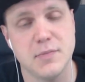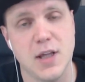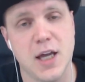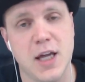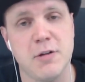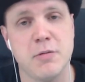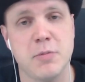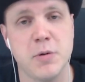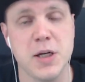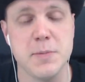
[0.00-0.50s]

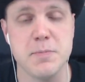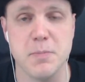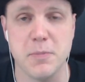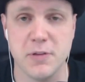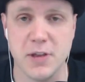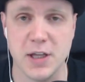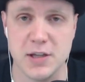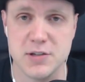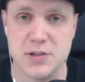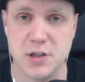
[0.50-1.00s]
Everybody,
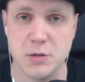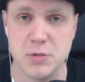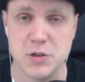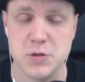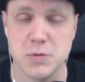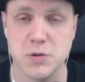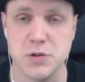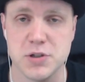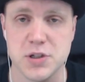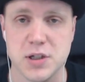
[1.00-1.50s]
thank you so much
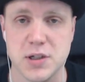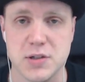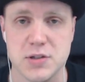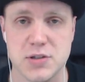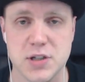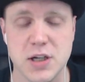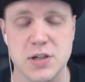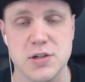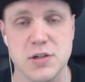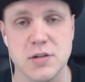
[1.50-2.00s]
for watching.
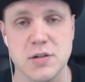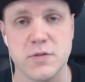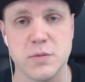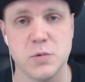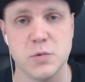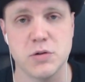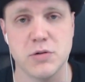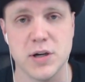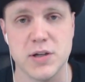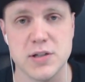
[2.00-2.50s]
Stay tuned for
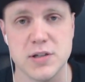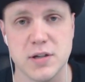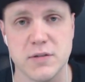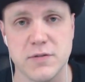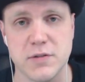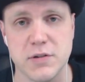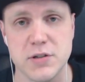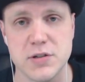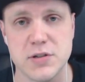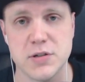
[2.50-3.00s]
more great
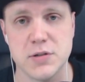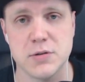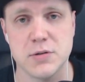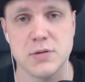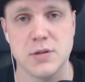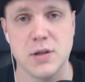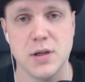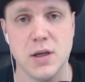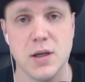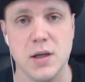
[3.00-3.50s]
stuff very soon.